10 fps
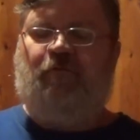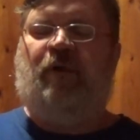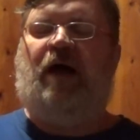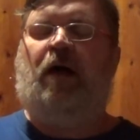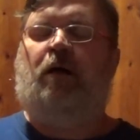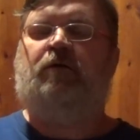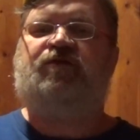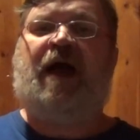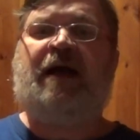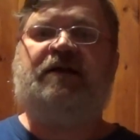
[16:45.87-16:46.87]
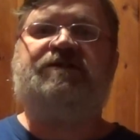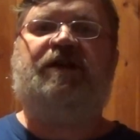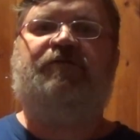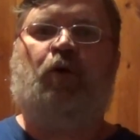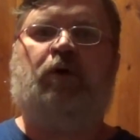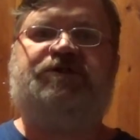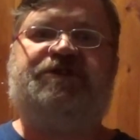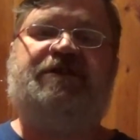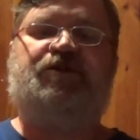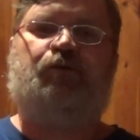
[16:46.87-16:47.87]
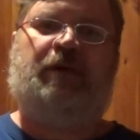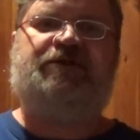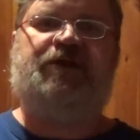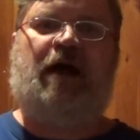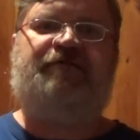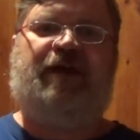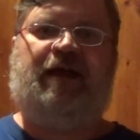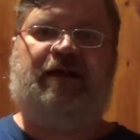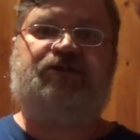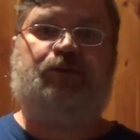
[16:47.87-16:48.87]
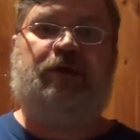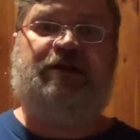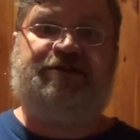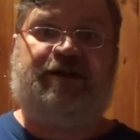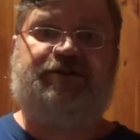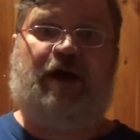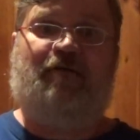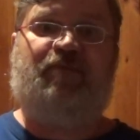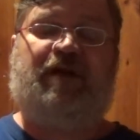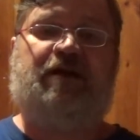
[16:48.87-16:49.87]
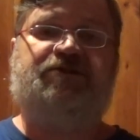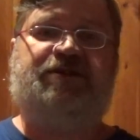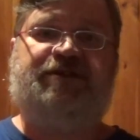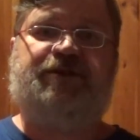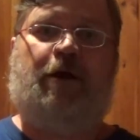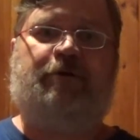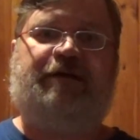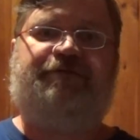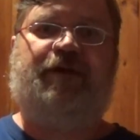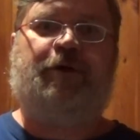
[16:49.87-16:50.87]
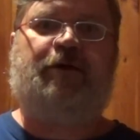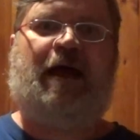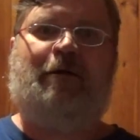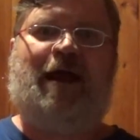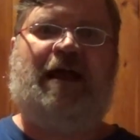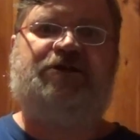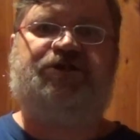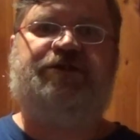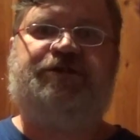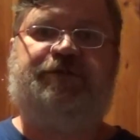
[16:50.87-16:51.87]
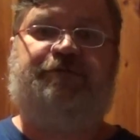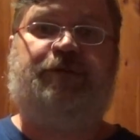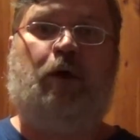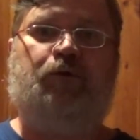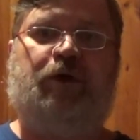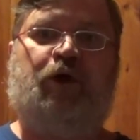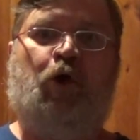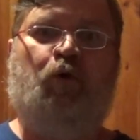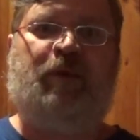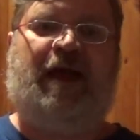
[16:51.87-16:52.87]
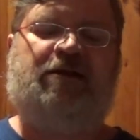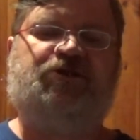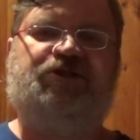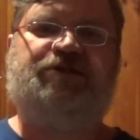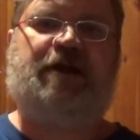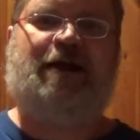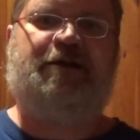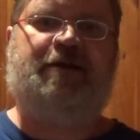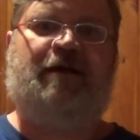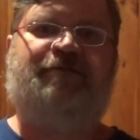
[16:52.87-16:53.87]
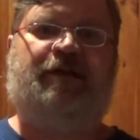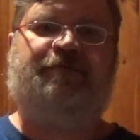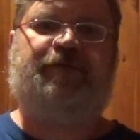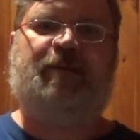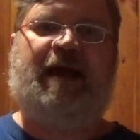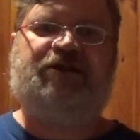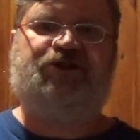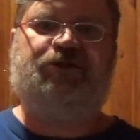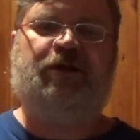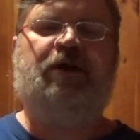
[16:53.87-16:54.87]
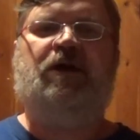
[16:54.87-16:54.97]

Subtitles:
Well, Tracus, of course, sees her runs off and gets really ticked off because he's already figured out, hey, she's flown the coop and she's got enough information